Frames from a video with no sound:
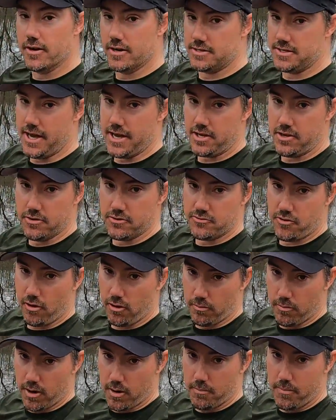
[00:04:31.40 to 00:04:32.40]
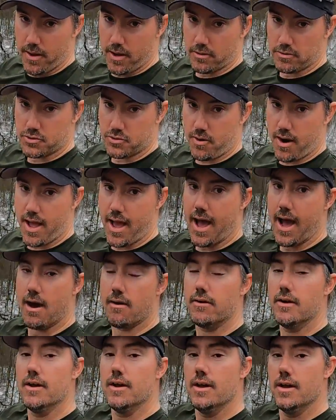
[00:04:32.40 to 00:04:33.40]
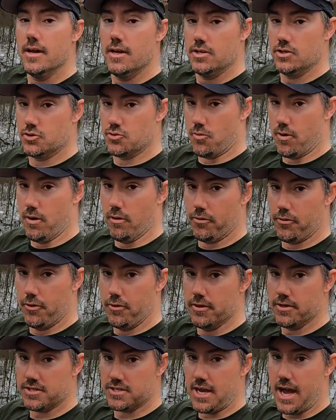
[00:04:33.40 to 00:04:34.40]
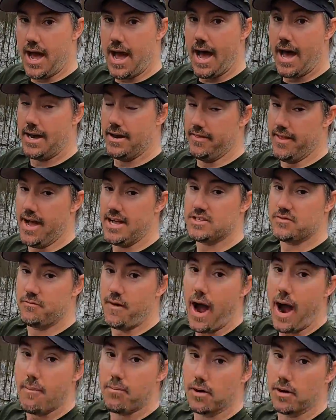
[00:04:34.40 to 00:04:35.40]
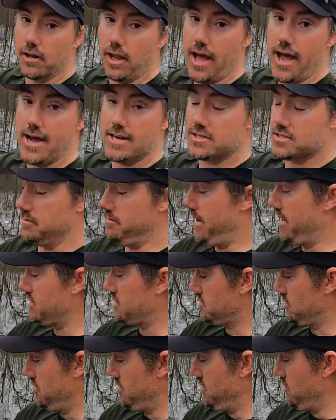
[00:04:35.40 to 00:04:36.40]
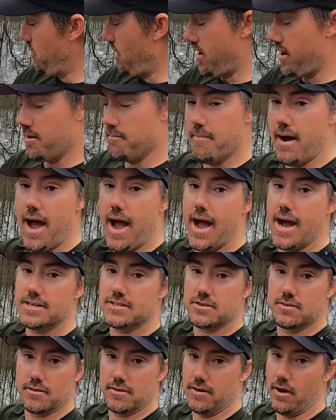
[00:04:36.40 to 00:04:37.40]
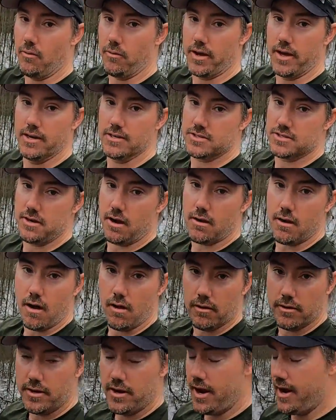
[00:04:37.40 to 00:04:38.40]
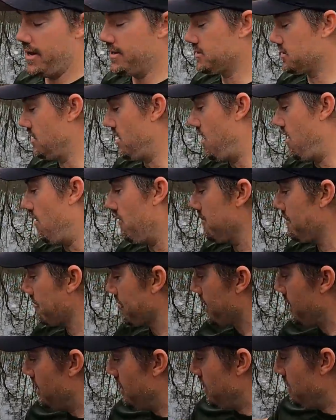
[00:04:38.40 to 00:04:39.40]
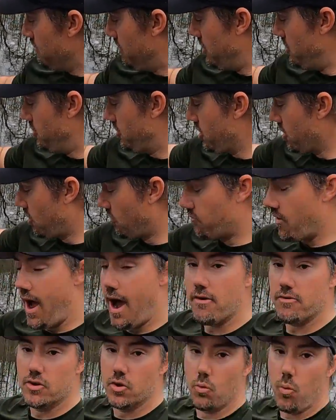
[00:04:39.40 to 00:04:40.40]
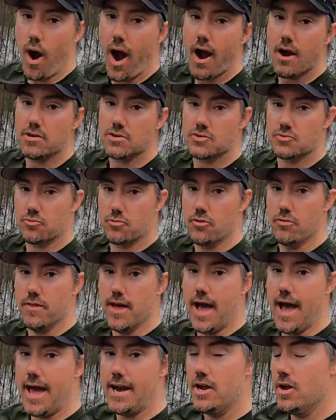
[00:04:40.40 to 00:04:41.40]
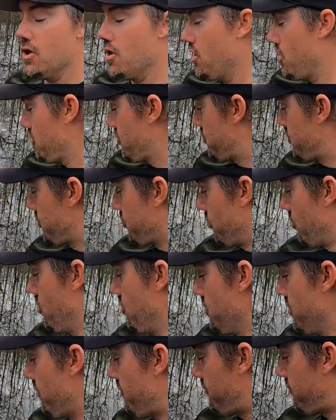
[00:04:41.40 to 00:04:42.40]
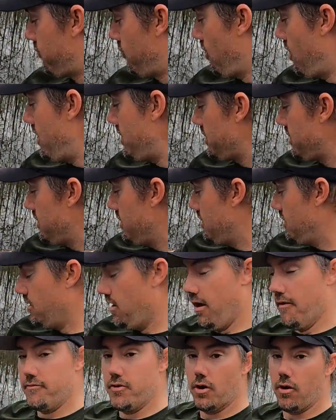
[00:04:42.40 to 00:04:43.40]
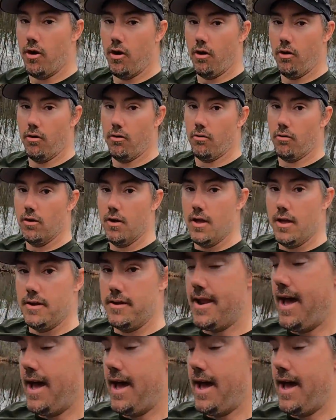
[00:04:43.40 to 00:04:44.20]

You're going to take your trolling motor pedal tray out, drill through the side, and that's fiberglass, so make sure you're wearing a mask or don't get it stuck all in your hands and all. But you're going to route your wires through that, through the front of your hull.